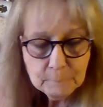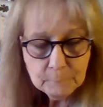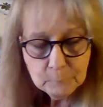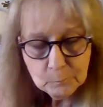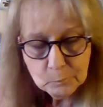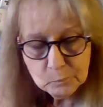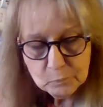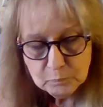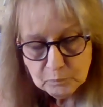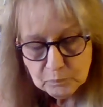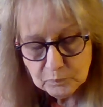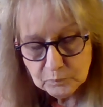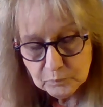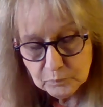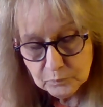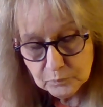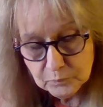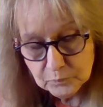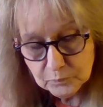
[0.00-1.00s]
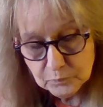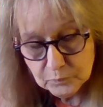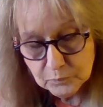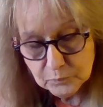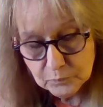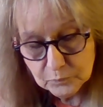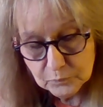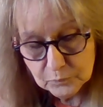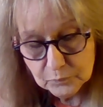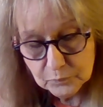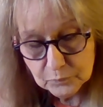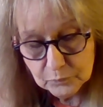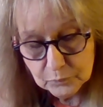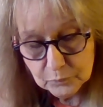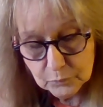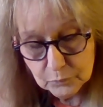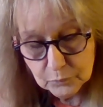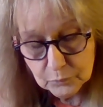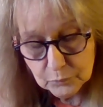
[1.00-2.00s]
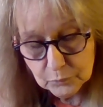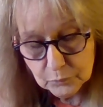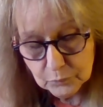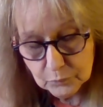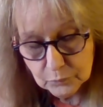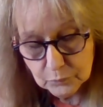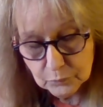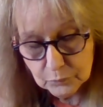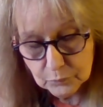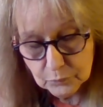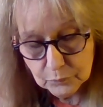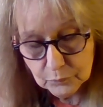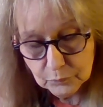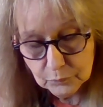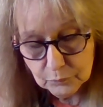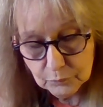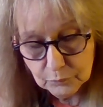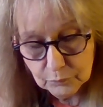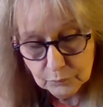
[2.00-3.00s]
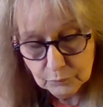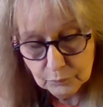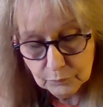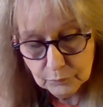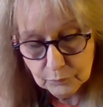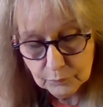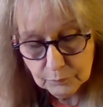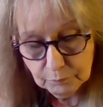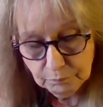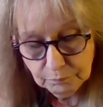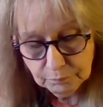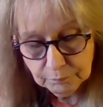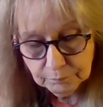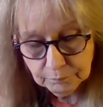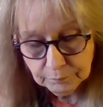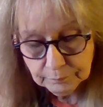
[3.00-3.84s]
Nobody speaks.